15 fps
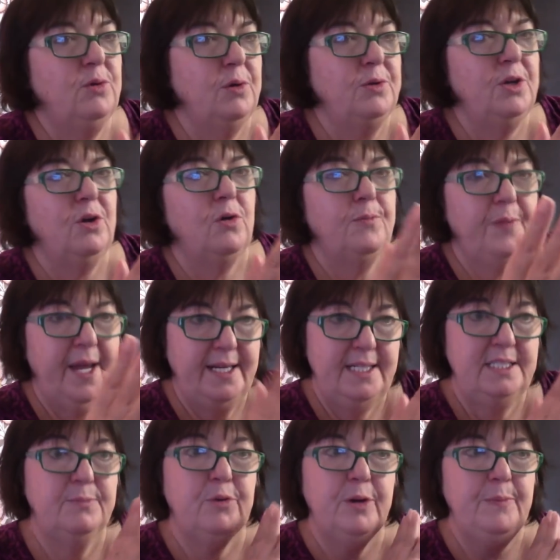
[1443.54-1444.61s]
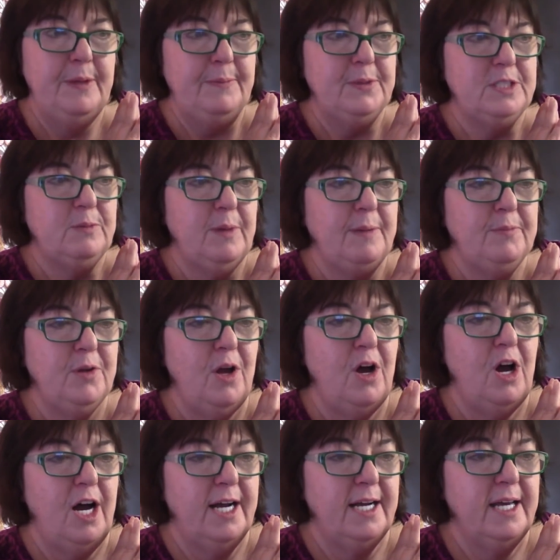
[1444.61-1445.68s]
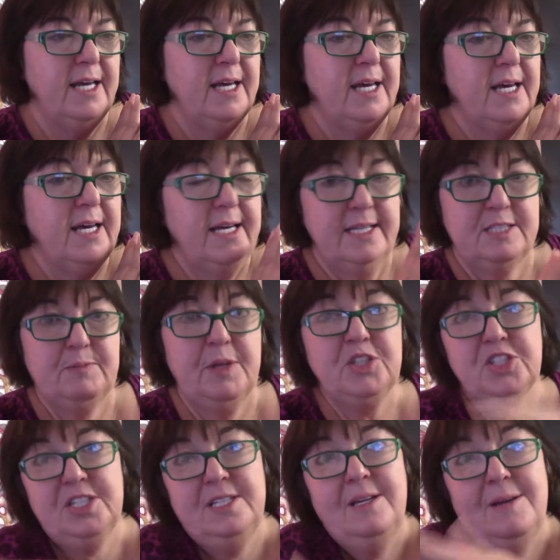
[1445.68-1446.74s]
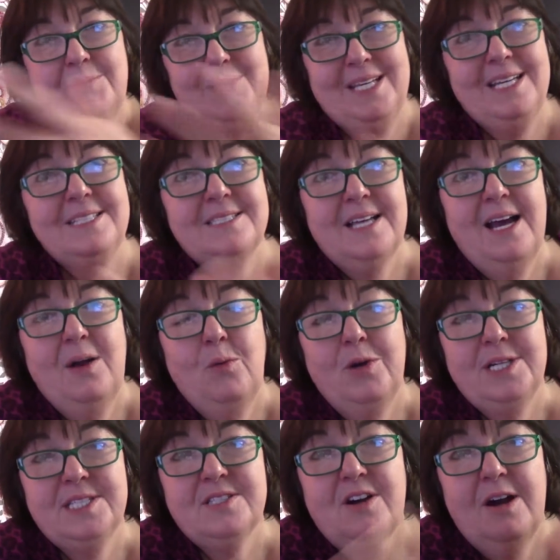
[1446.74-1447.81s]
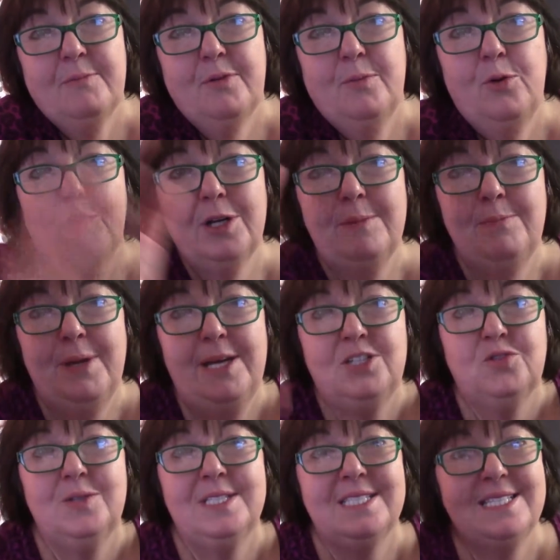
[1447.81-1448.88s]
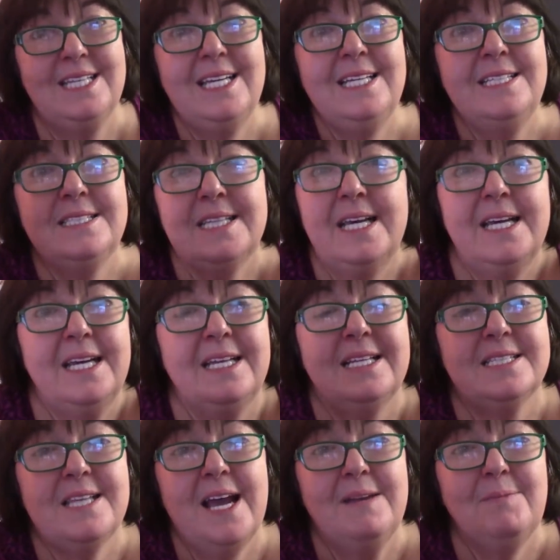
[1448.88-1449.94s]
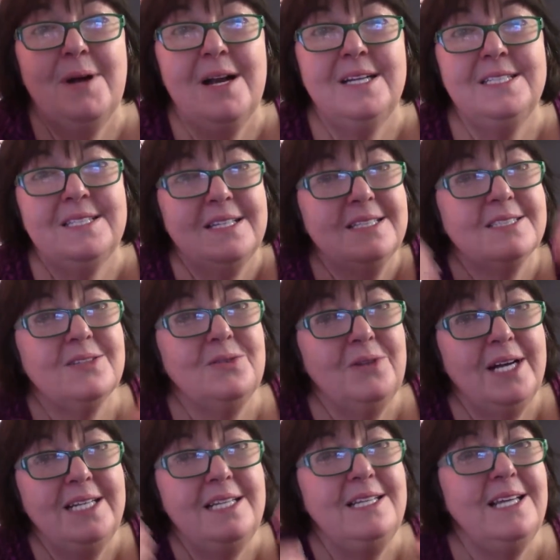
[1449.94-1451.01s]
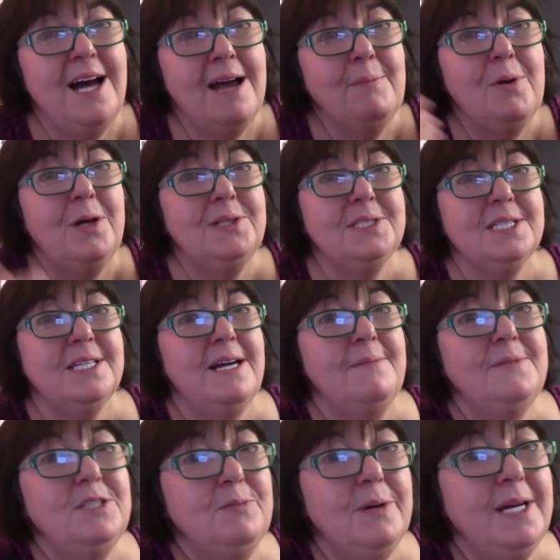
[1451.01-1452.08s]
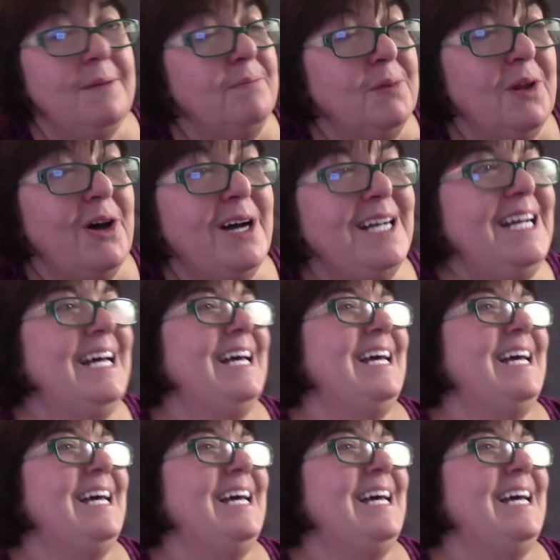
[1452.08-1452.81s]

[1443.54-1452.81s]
no, I need to bring people to my blog, especially because I want to start promoting patrons' things in the sidebars, so I need the eyeballs to come to my blog.